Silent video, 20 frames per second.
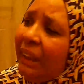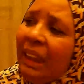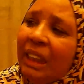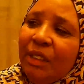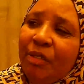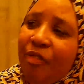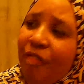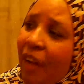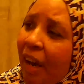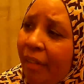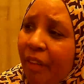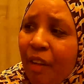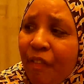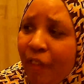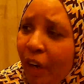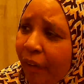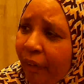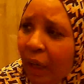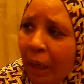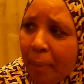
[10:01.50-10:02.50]
This is very,
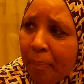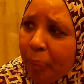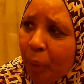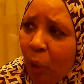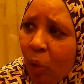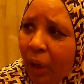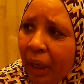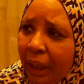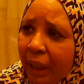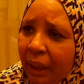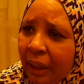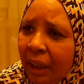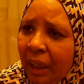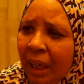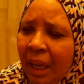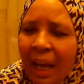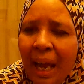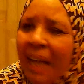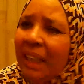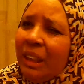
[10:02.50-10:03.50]
very important.
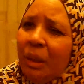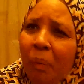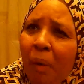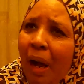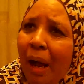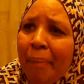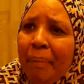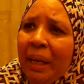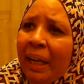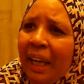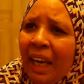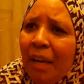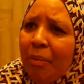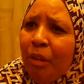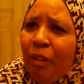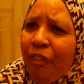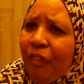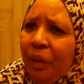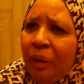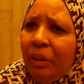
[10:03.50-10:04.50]
That's why I became a
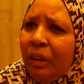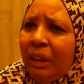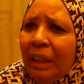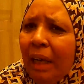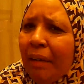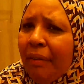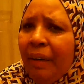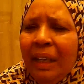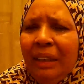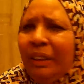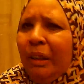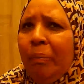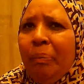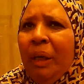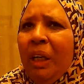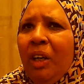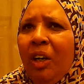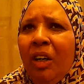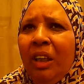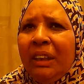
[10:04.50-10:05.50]
funeral director,
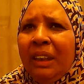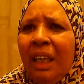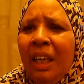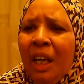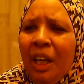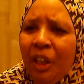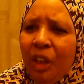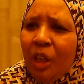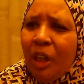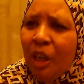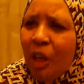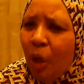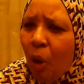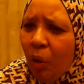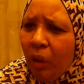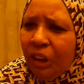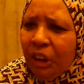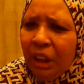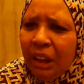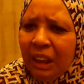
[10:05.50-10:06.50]
because you can go
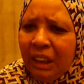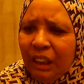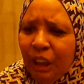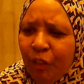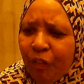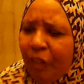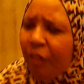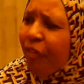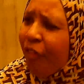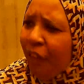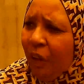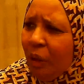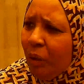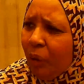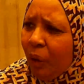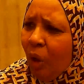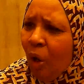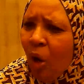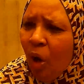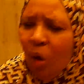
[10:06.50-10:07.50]
into the different
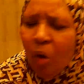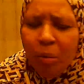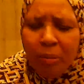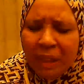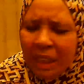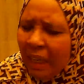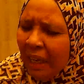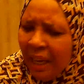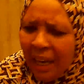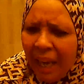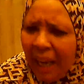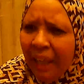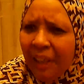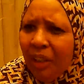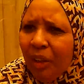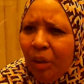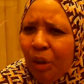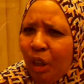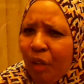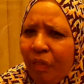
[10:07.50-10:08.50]
funeral homes and
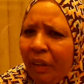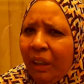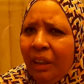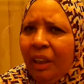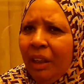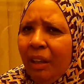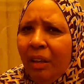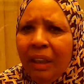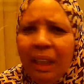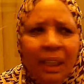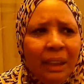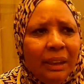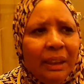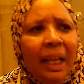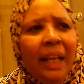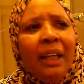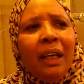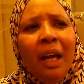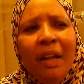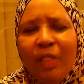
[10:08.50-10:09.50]
it's
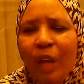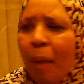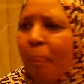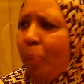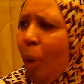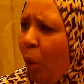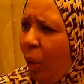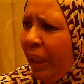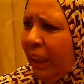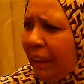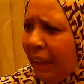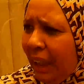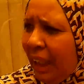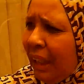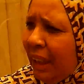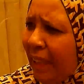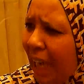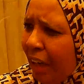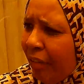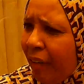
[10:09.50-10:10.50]
like they're pointing
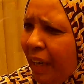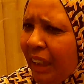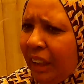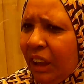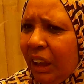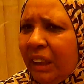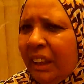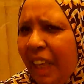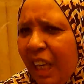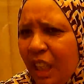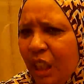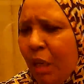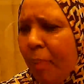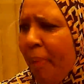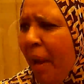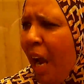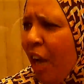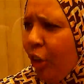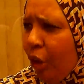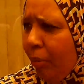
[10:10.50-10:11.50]
in directions. There's a
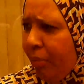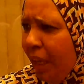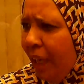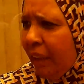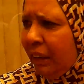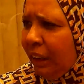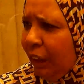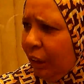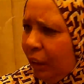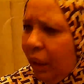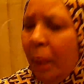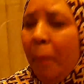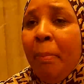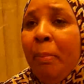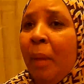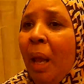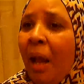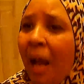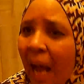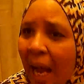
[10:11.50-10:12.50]
bathroom,
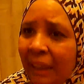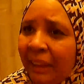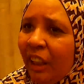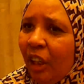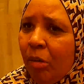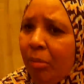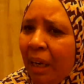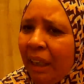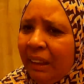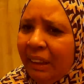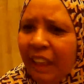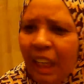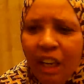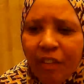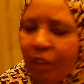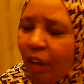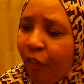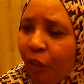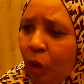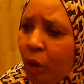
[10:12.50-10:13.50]
I tell my staff,
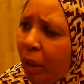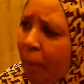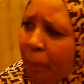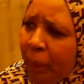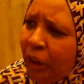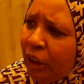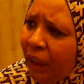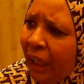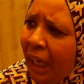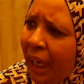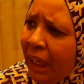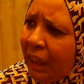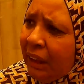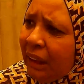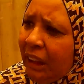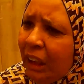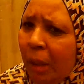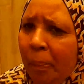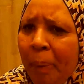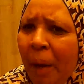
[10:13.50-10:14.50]
if you can put your hands
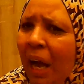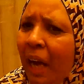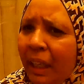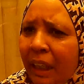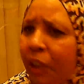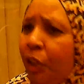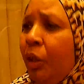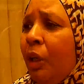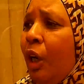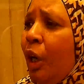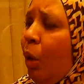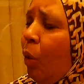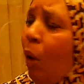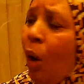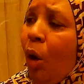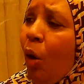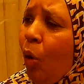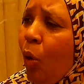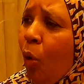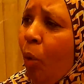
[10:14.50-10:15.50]
in your pocket, you can go
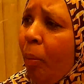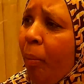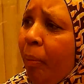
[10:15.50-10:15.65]
home.